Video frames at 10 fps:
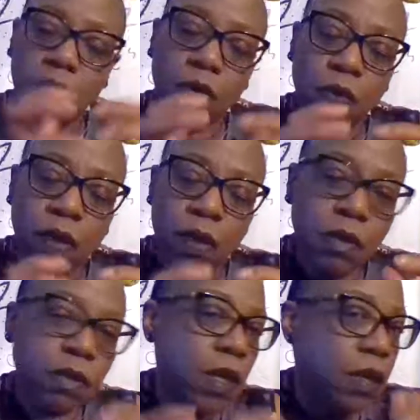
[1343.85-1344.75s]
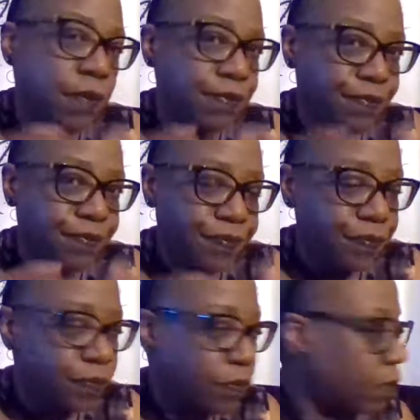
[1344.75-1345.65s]
when you don't eat,
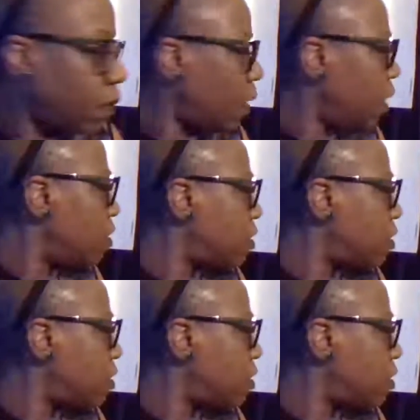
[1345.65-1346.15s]
your